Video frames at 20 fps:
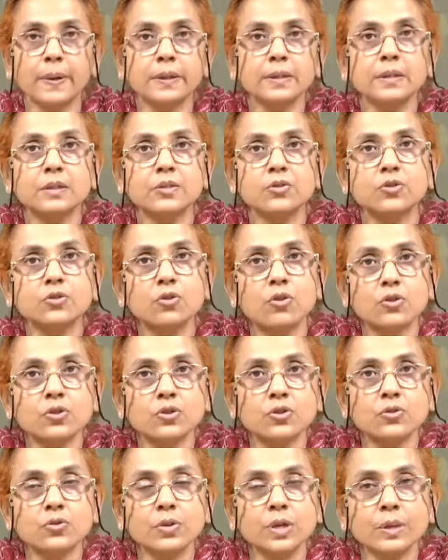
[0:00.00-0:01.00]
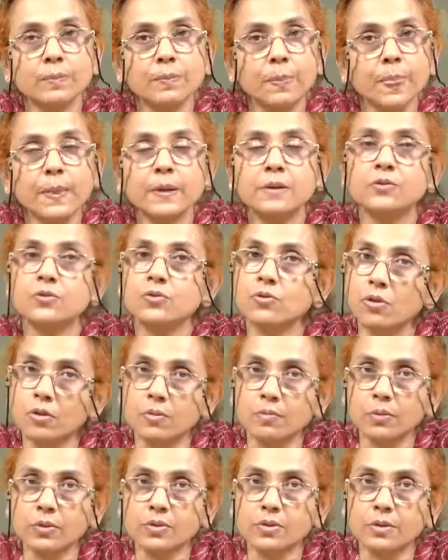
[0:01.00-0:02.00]
But in short story, it's
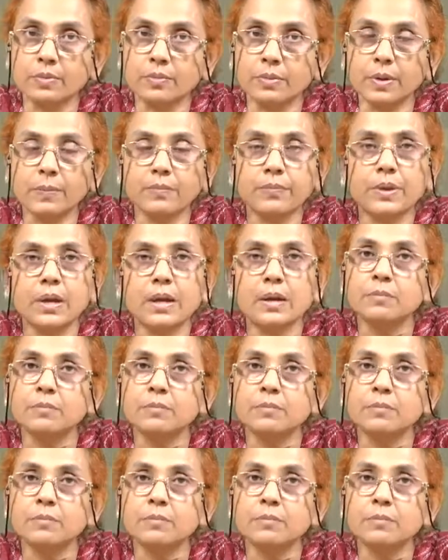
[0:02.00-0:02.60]
not possible